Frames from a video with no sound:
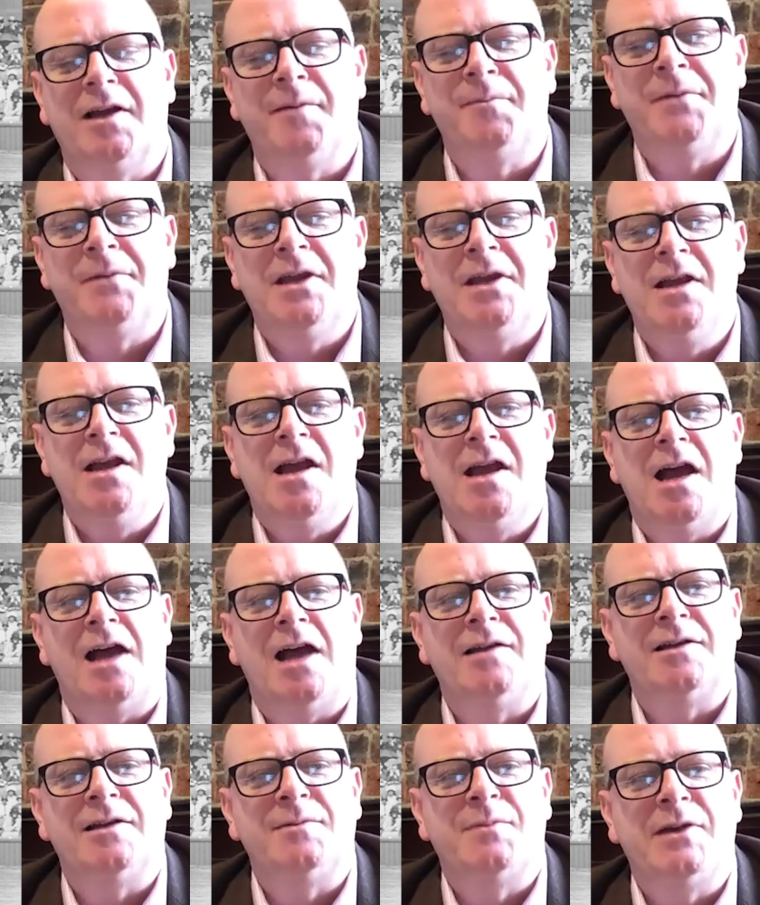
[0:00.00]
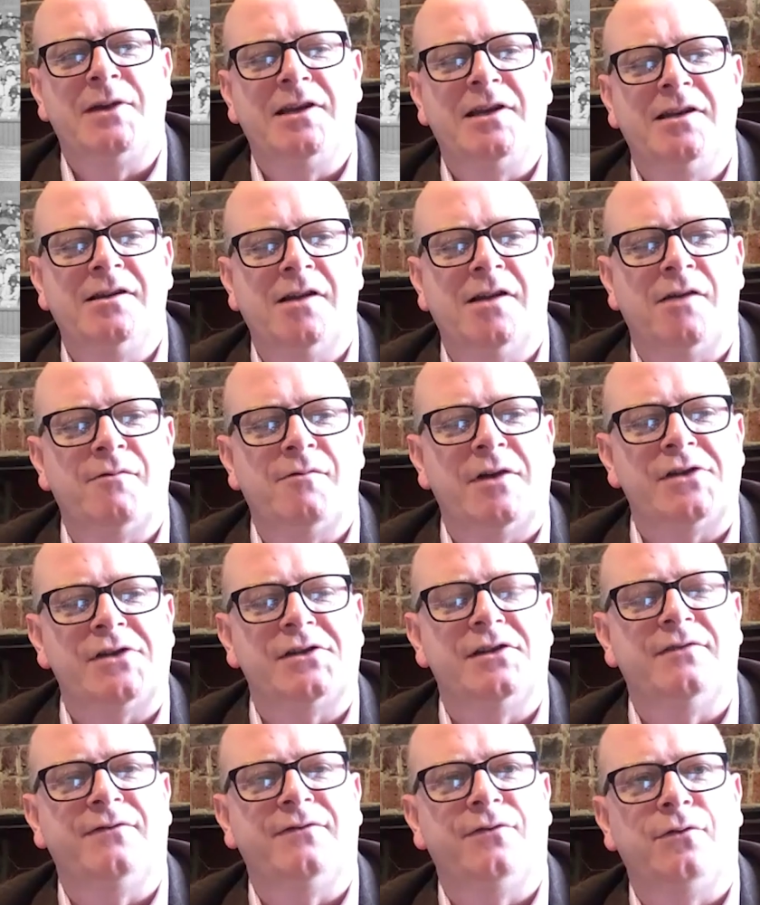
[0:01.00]
And had been
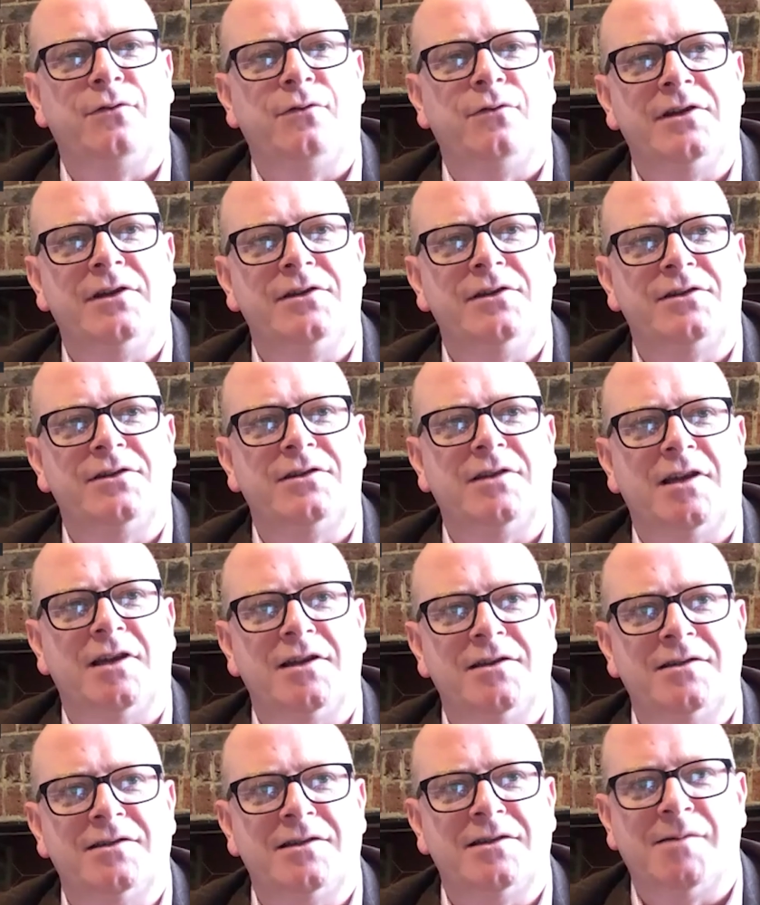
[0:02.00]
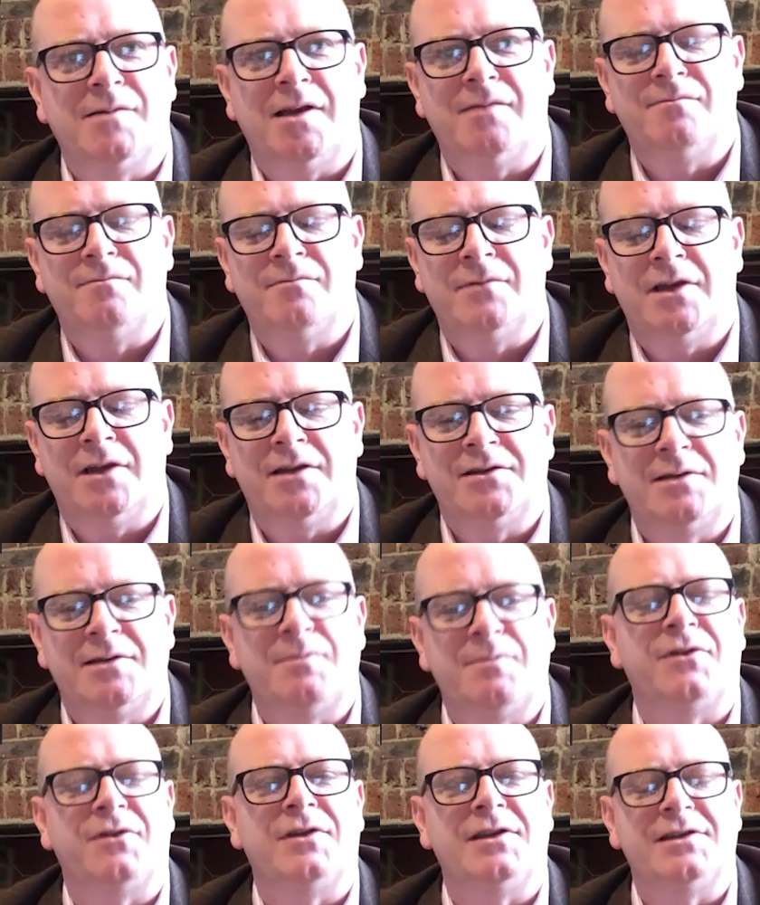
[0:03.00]
arrested for his
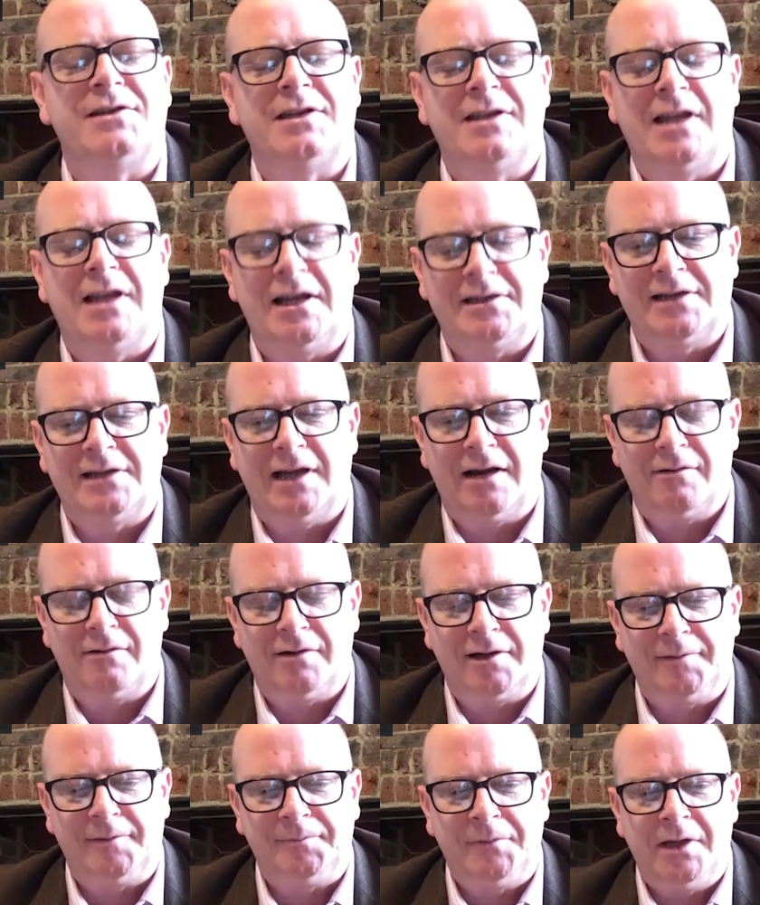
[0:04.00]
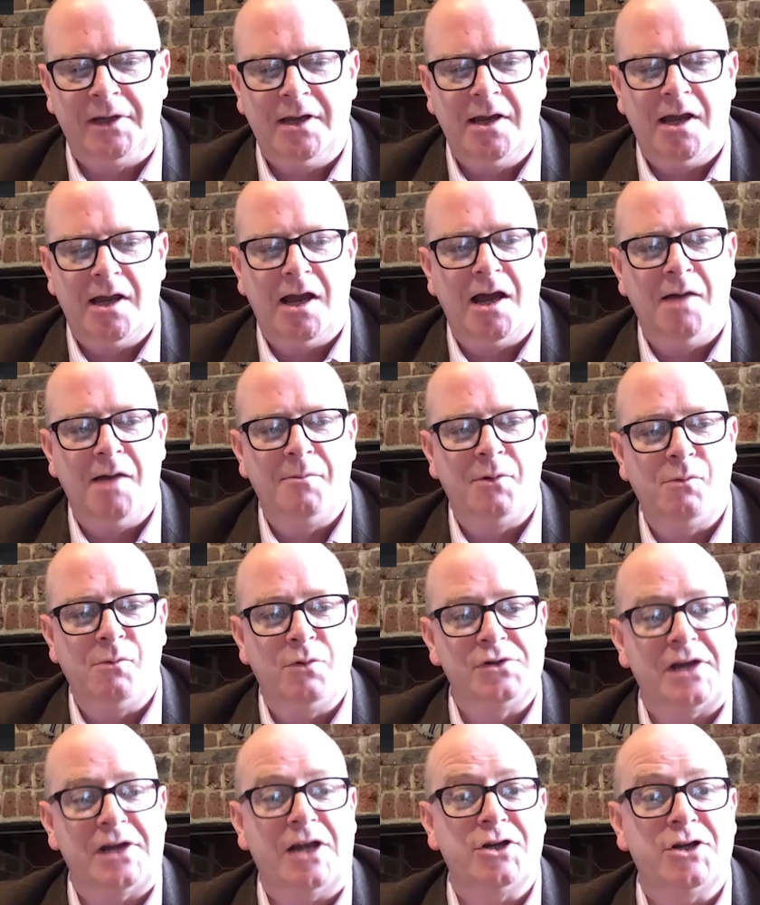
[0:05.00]
sympathies in that area, but
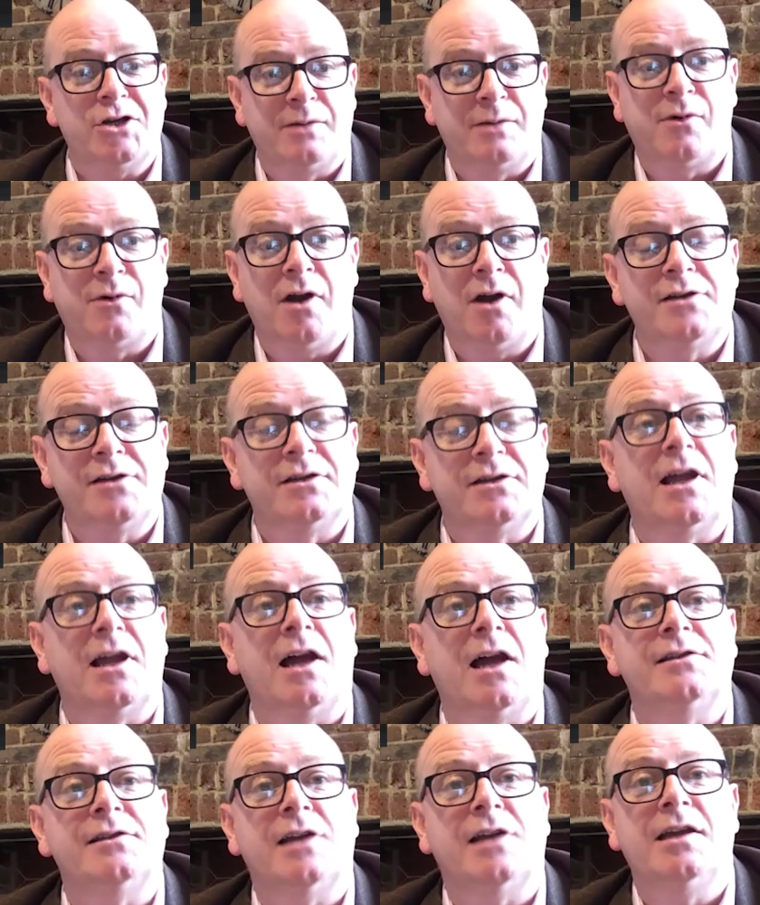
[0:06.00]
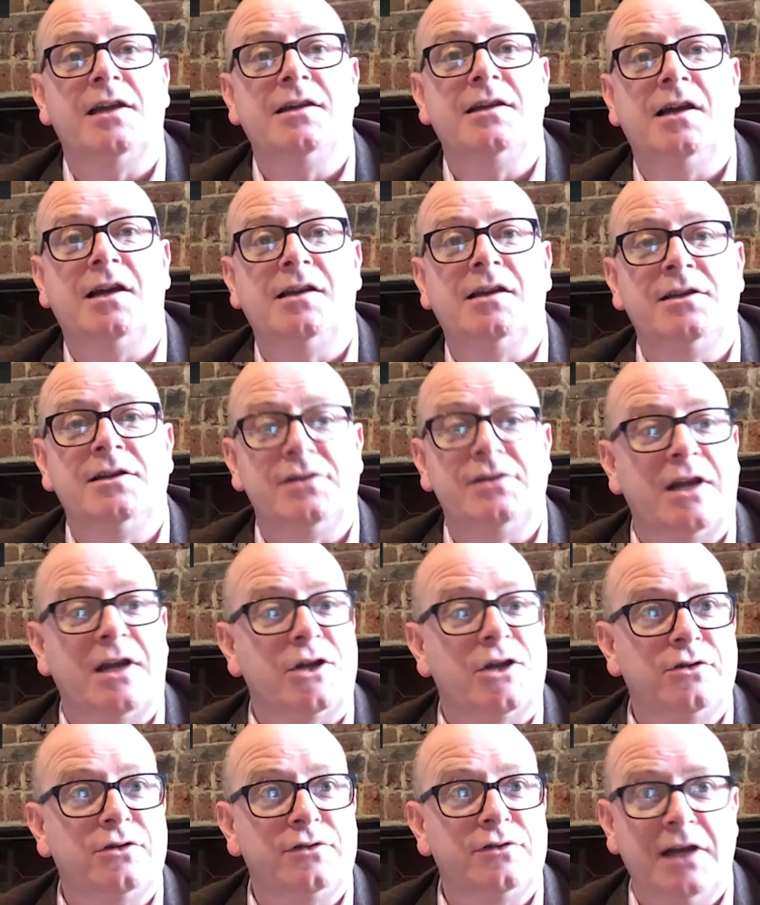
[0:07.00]
was actually, prior to that, an
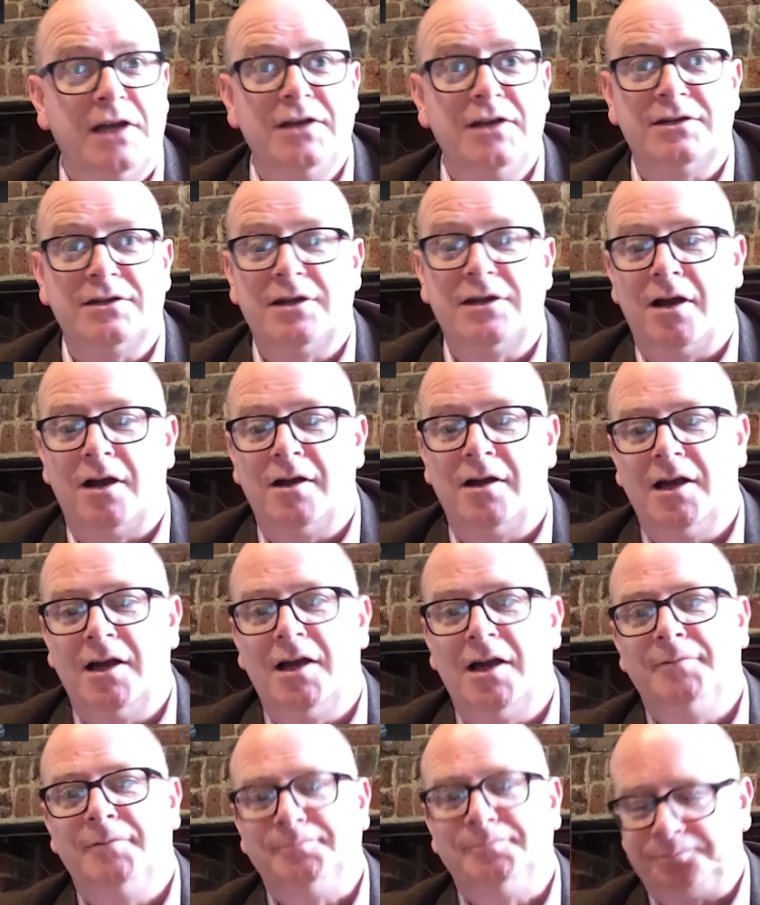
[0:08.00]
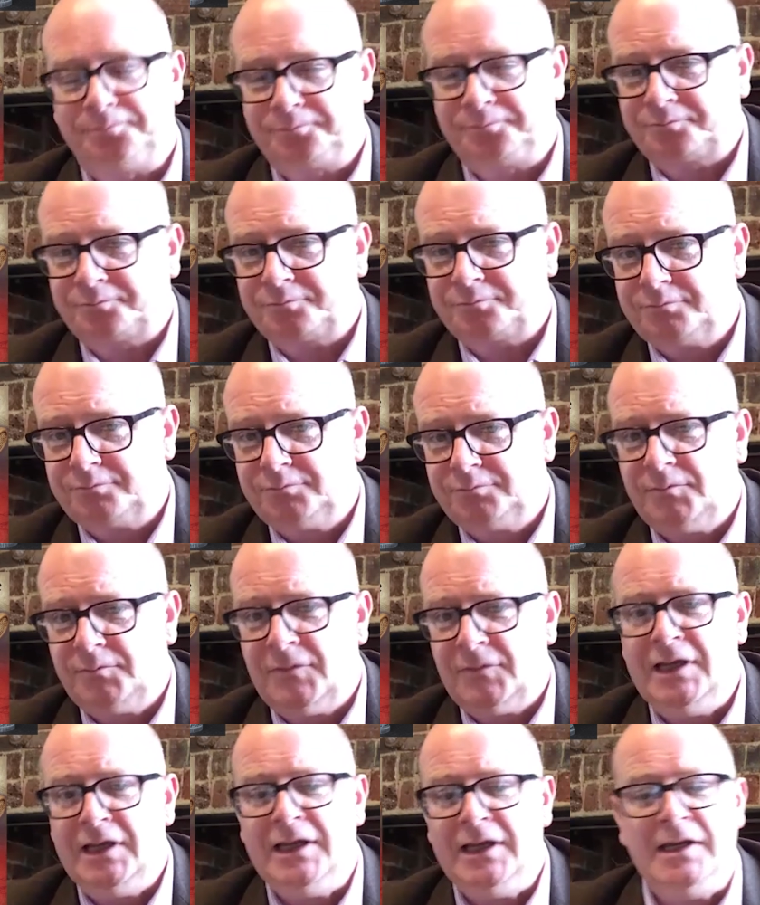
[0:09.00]
international tennis star.
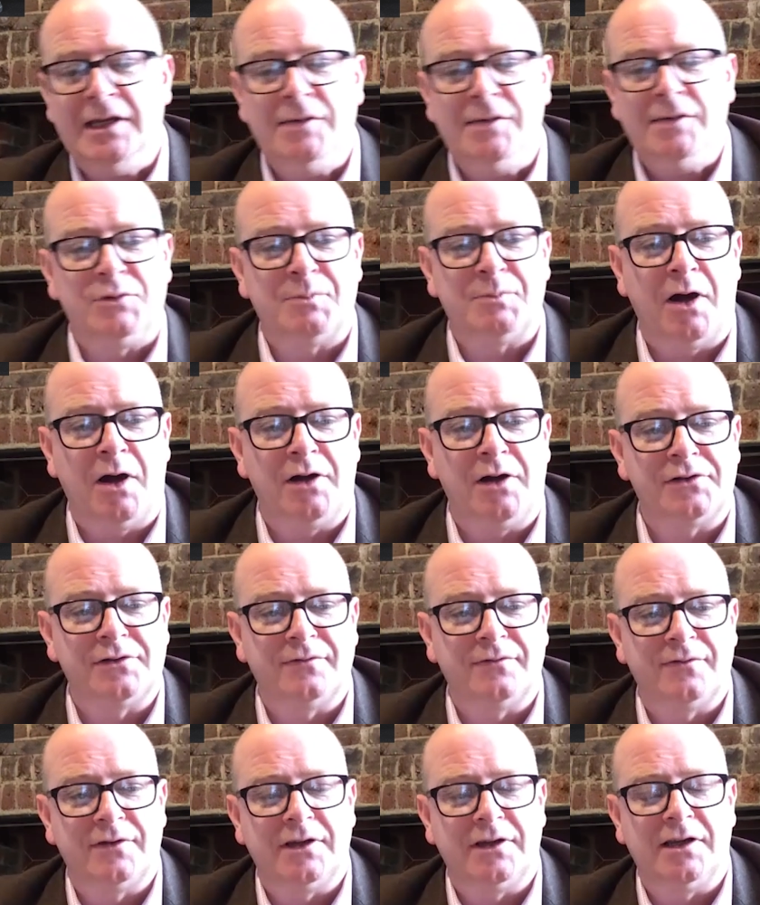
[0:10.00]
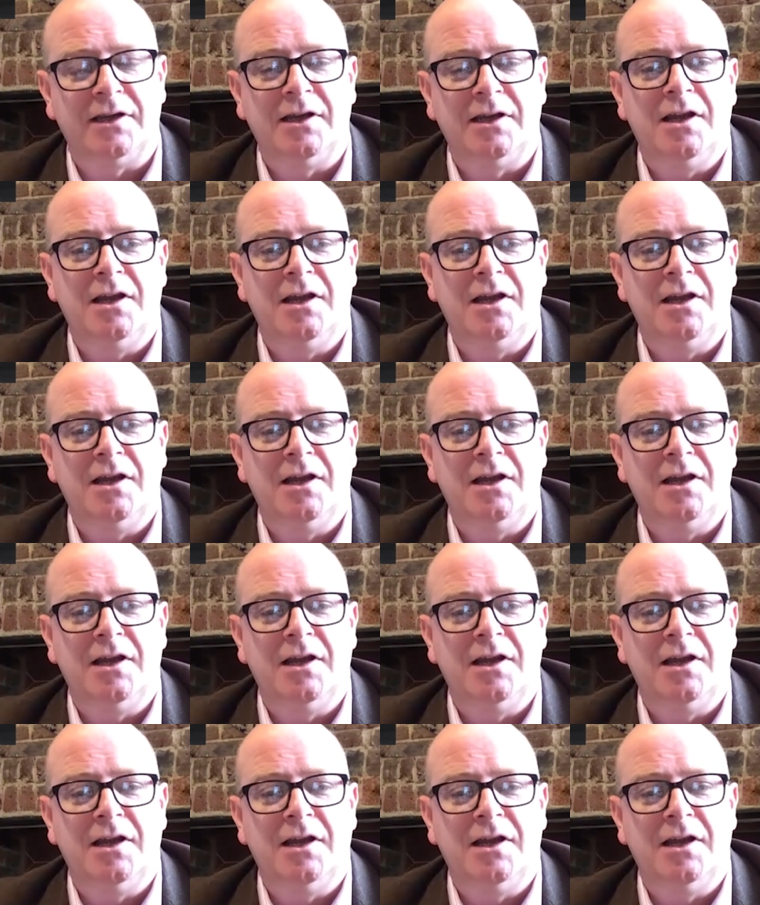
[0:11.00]
He was part of the